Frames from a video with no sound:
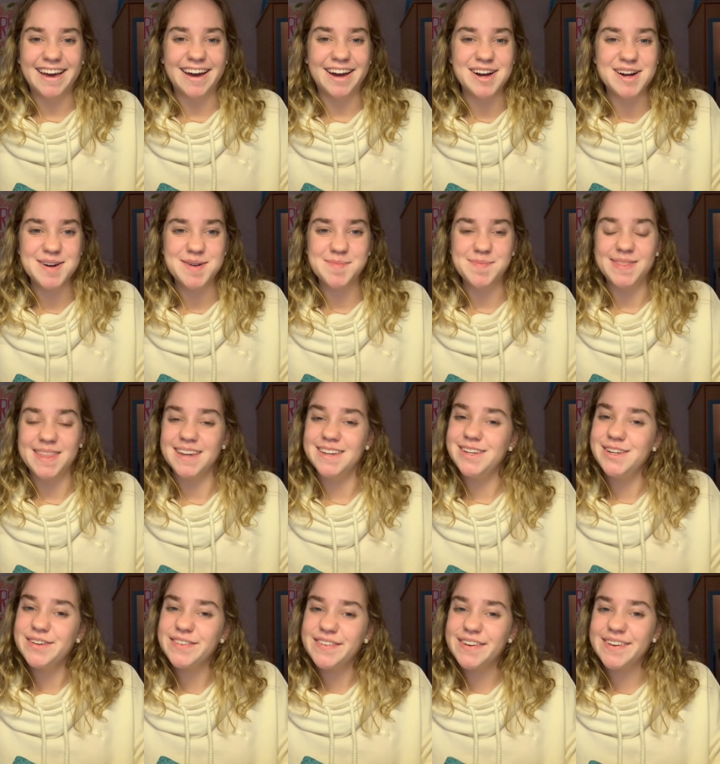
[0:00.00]
Um,
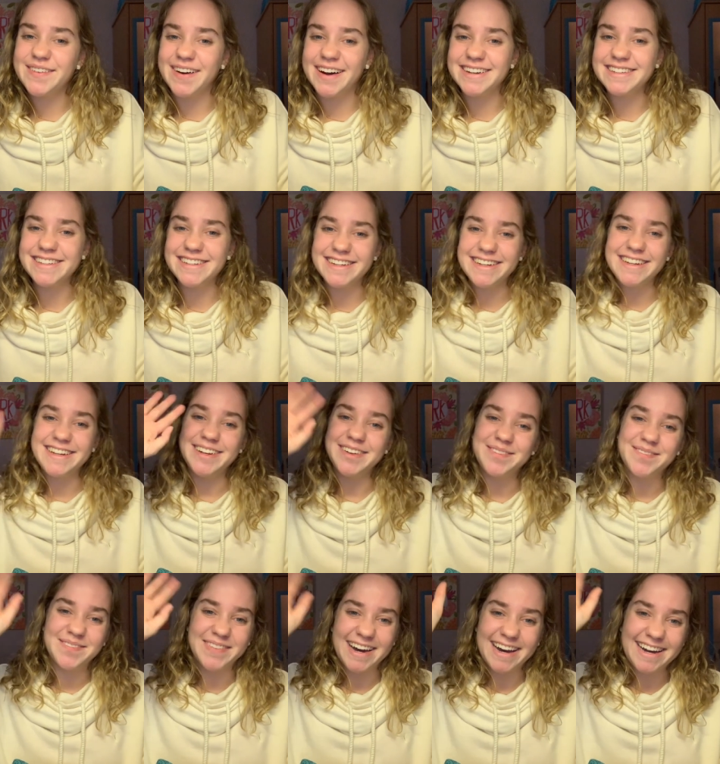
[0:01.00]
thank you for
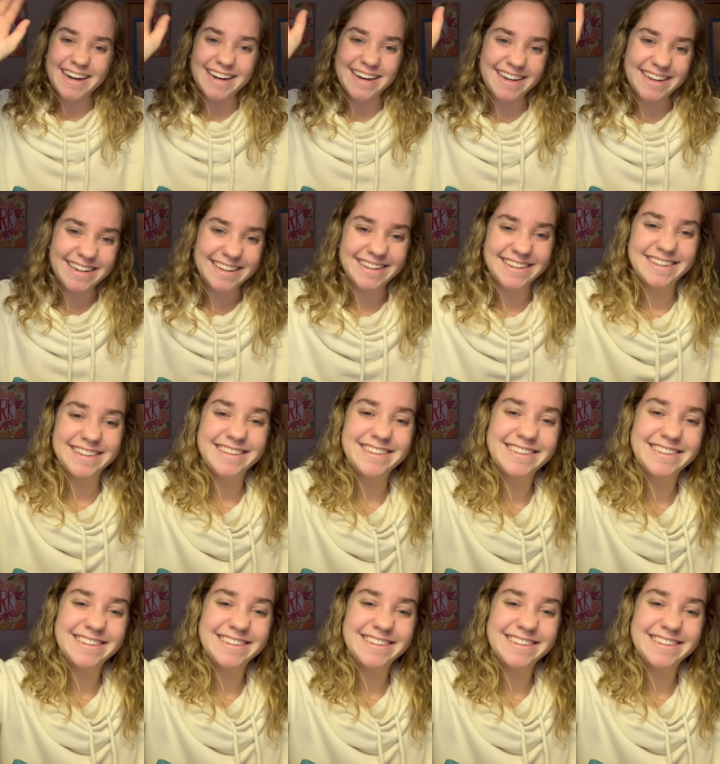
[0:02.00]
watching. Bye.